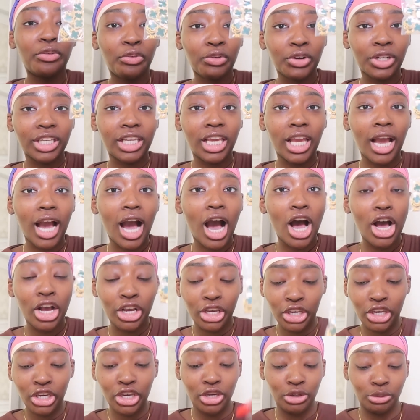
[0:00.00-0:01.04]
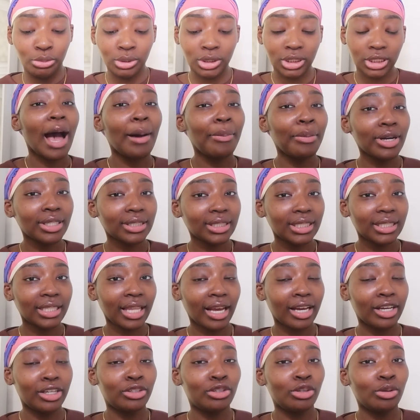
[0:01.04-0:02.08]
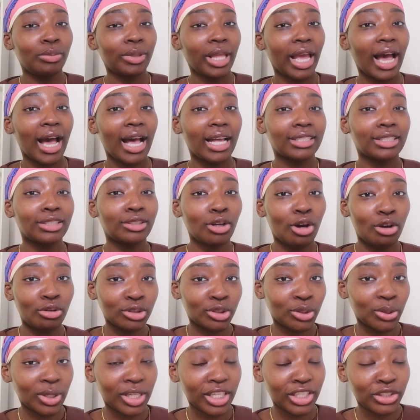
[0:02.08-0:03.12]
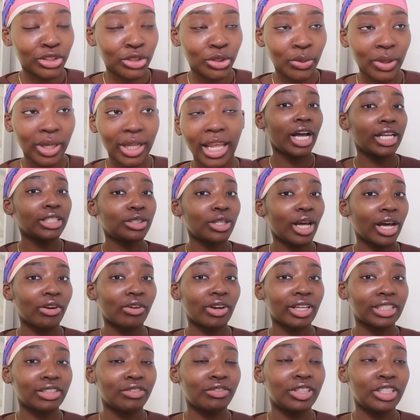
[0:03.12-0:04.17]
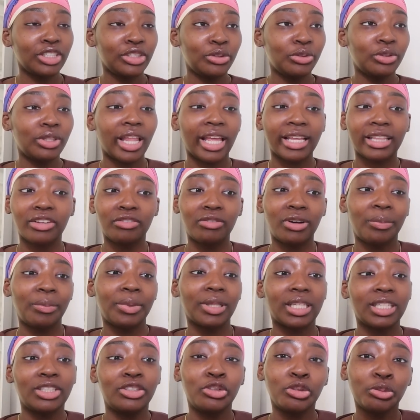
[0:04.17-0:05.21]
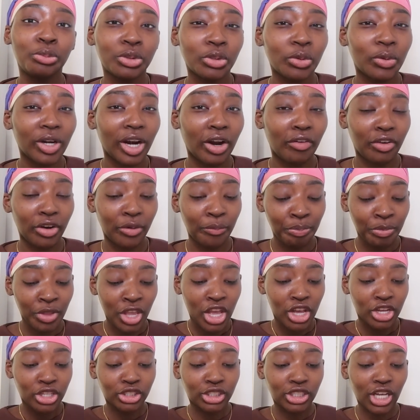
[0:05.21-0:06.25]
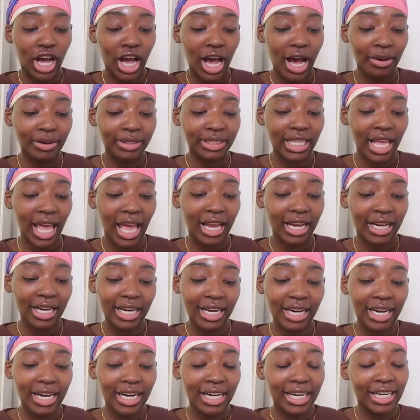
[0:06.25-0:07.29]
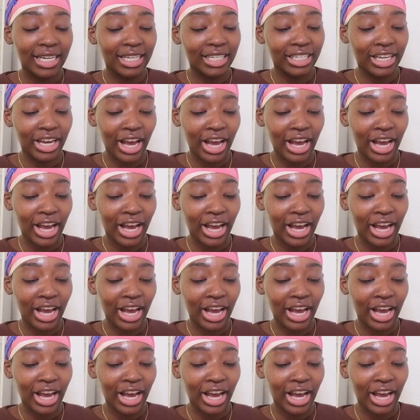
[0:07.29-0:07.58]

freaking cute i personally like a dupe that has its own twist to it you guys know i don't like to really do like the replica dupes or whatever so i was like uh